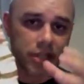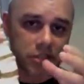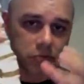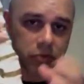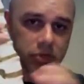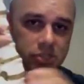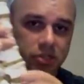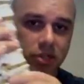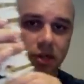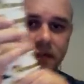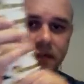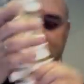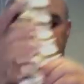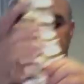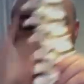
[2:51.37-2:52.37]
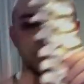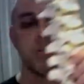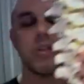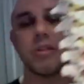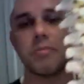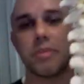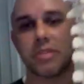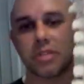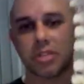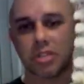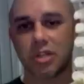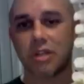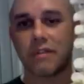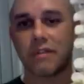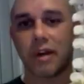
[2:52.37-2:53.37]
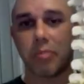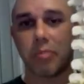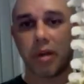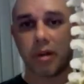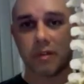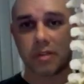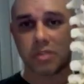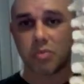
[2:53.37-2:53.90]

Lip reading: is preserved based on the position of our pelvis